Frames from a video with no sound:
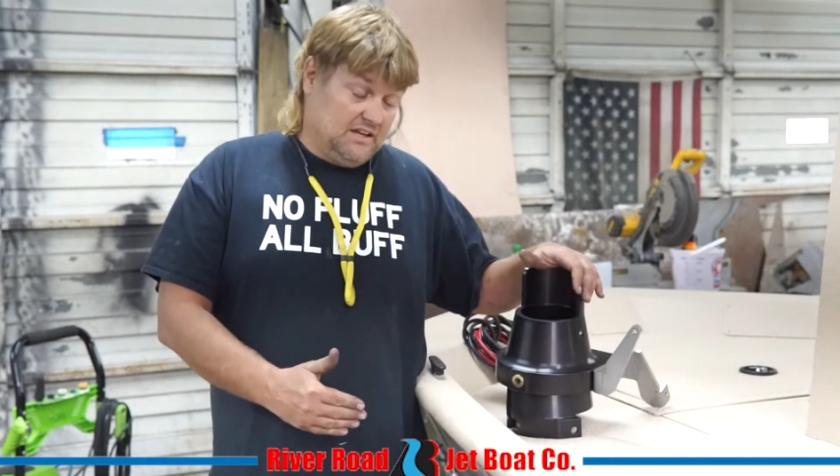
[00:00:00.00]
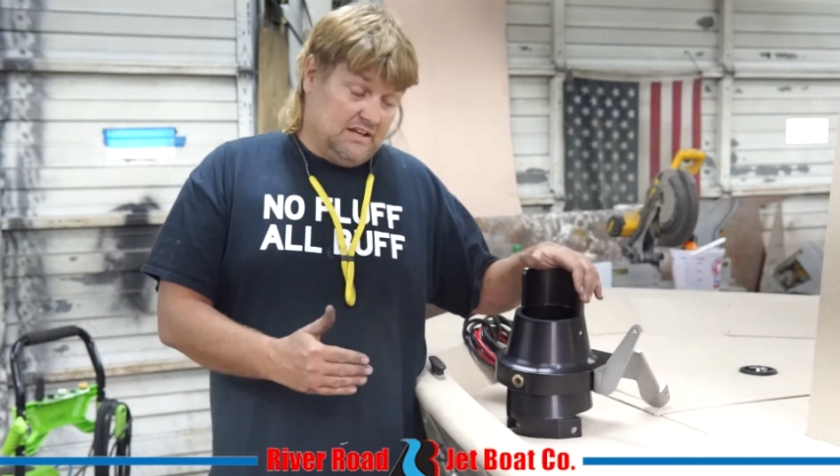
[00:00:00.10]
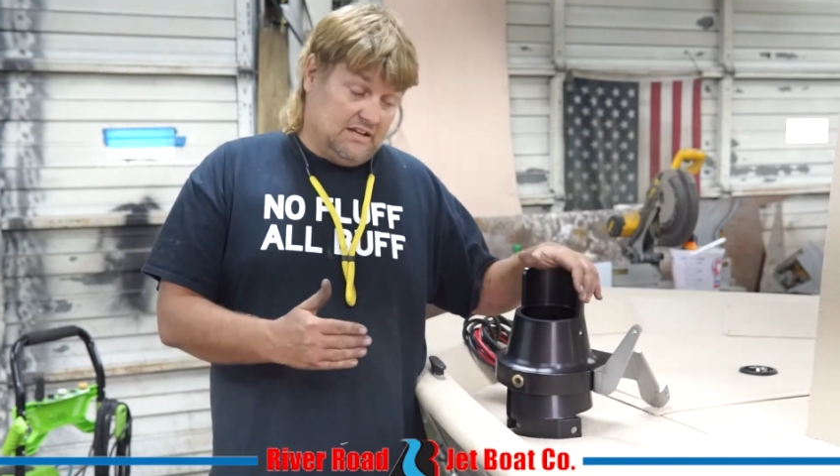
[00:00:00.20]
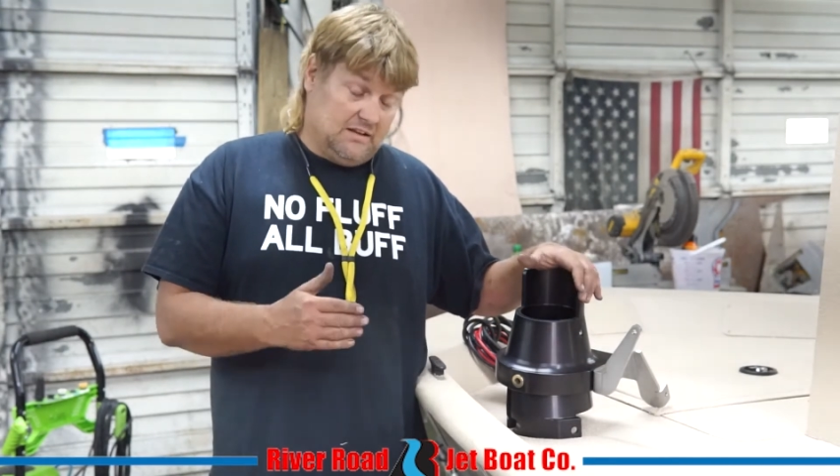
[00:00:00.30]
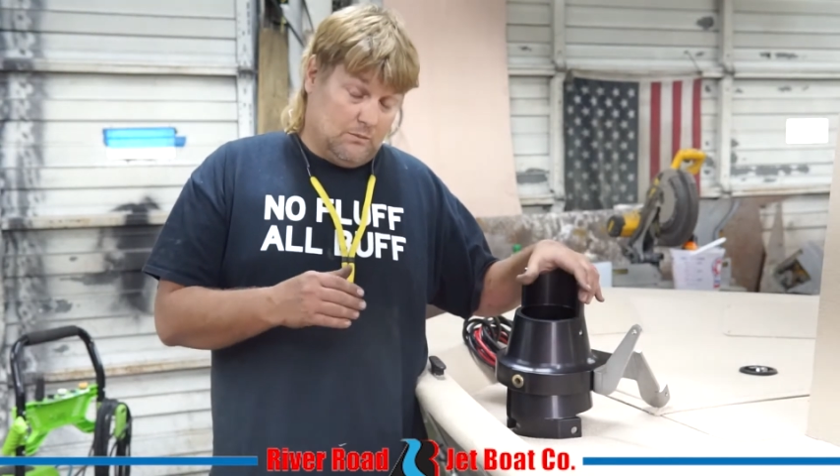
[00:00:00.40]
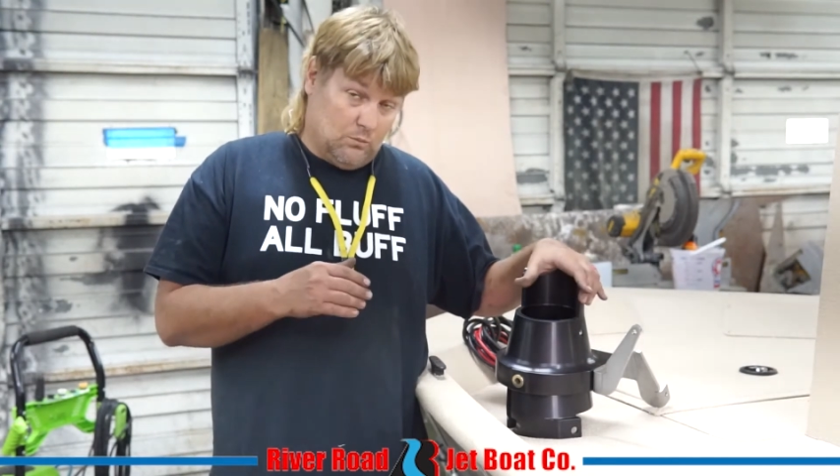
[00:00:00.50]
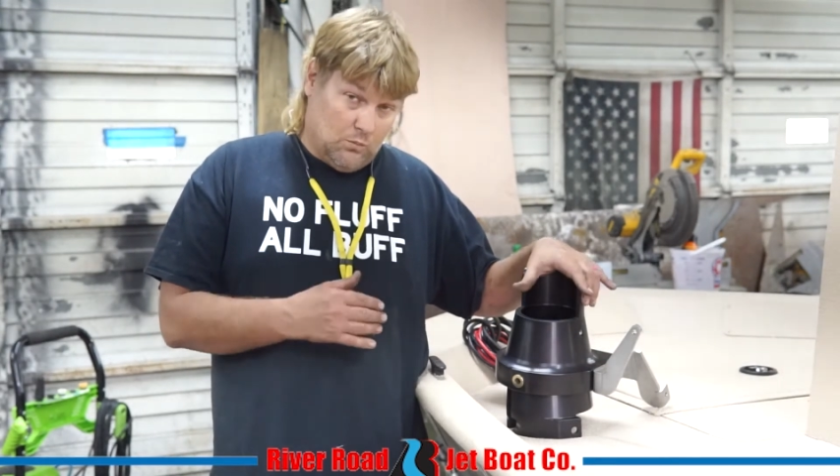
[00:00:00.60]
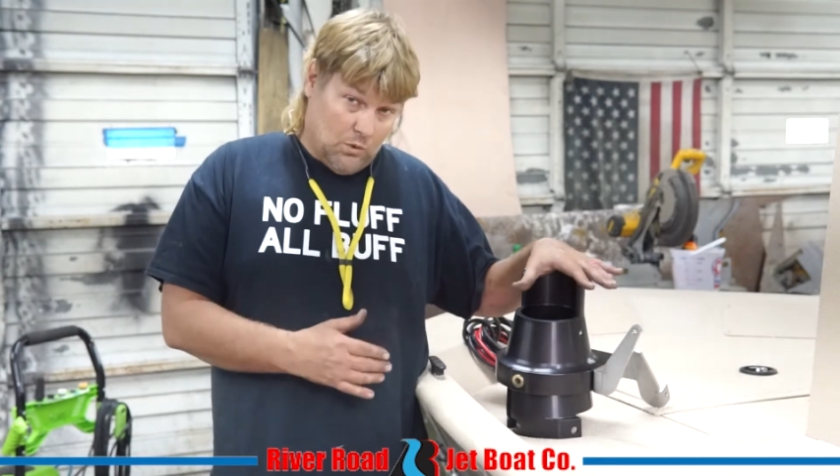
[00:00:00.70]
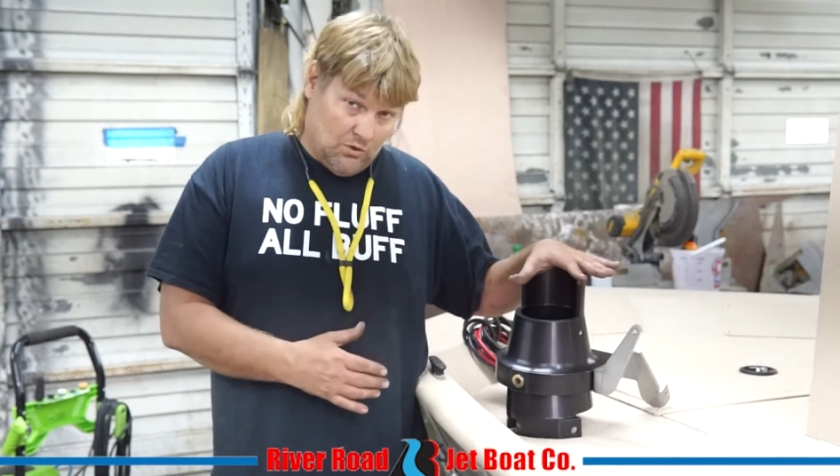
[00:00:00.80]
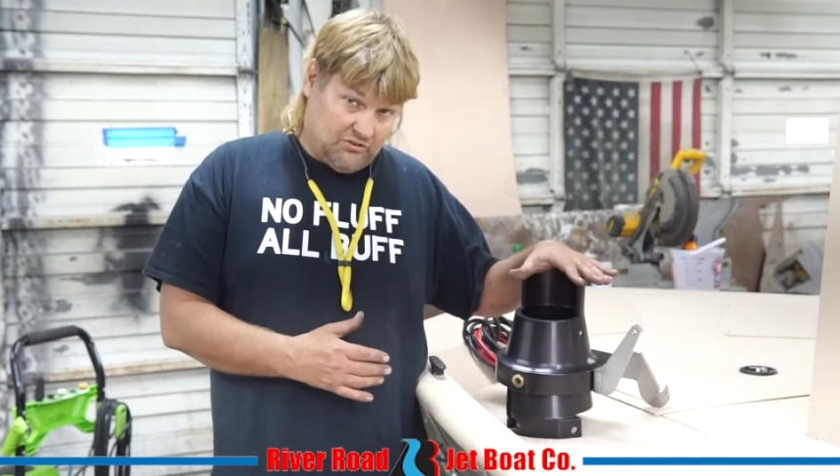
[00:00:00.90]
and
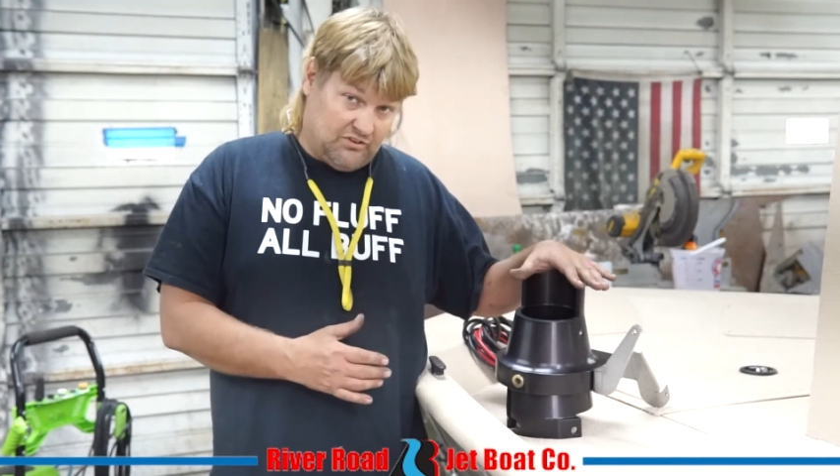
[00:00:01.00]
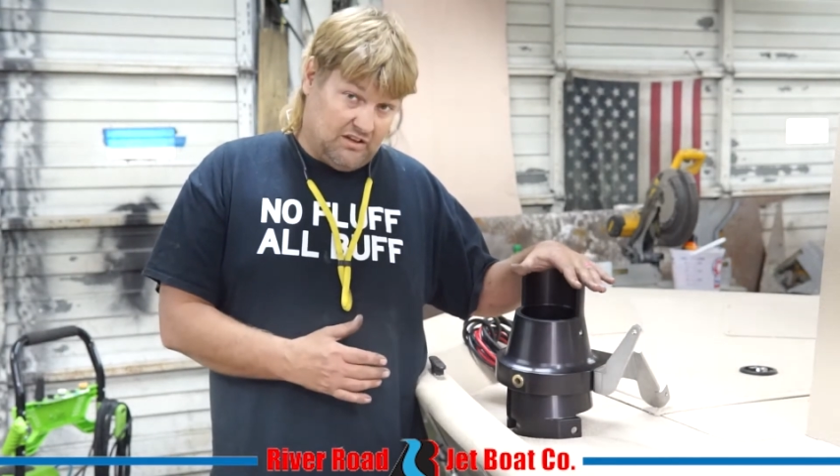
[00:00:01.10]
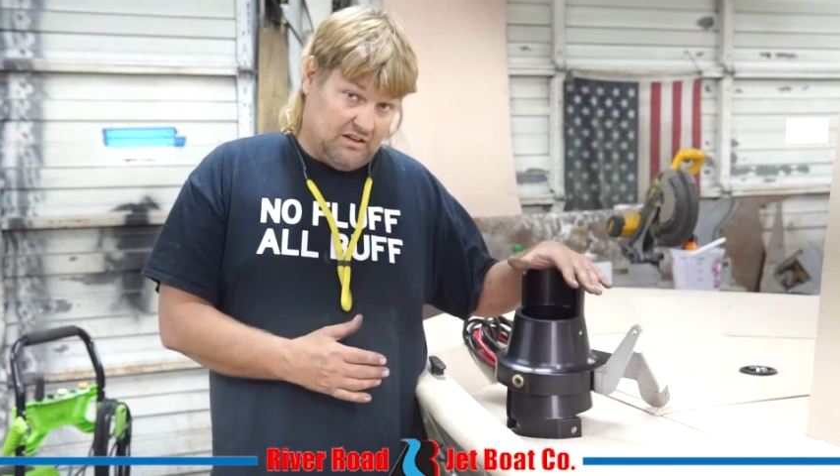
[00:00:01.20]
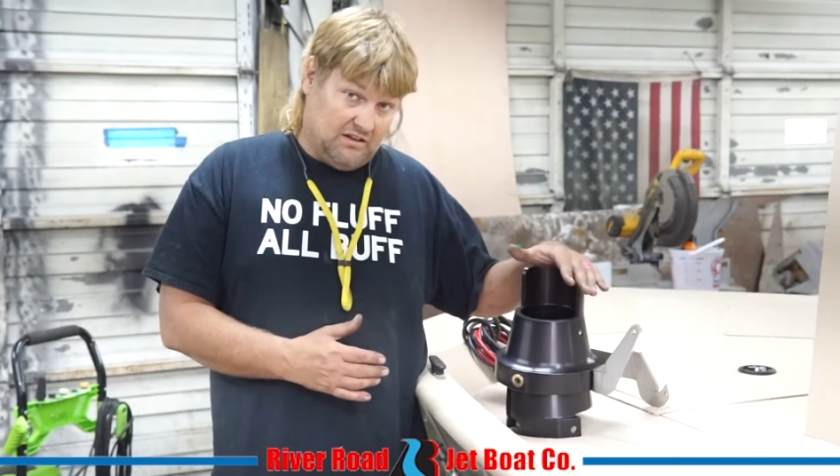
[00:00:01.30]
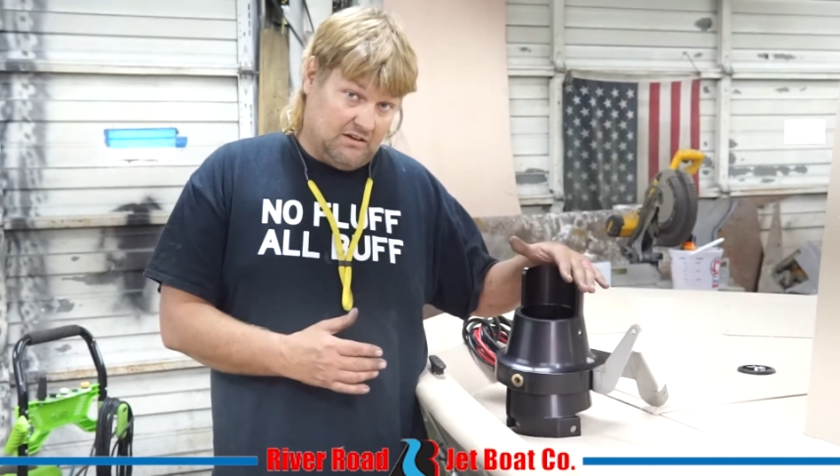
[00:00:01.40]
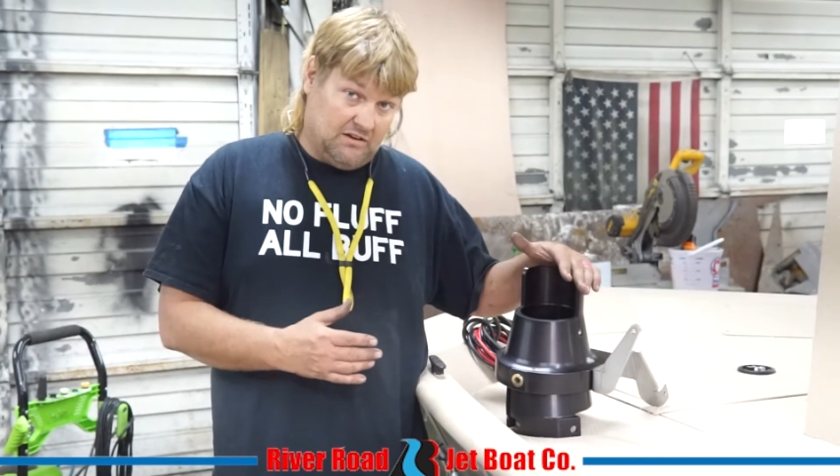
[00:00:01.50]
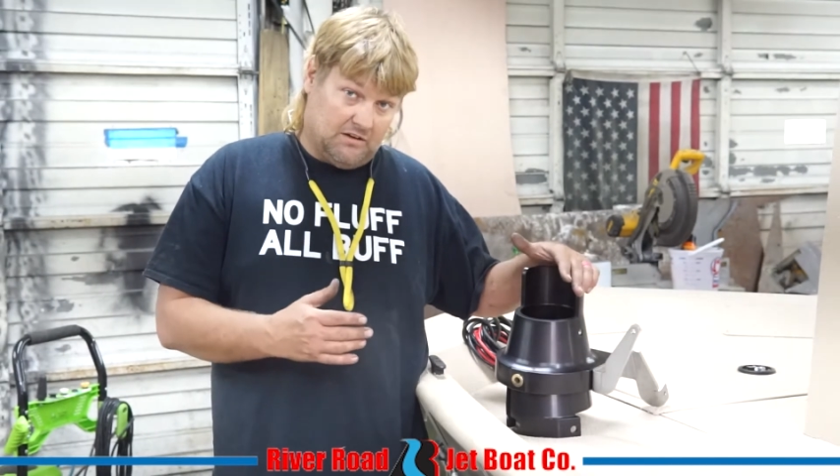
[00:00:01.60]
worst thing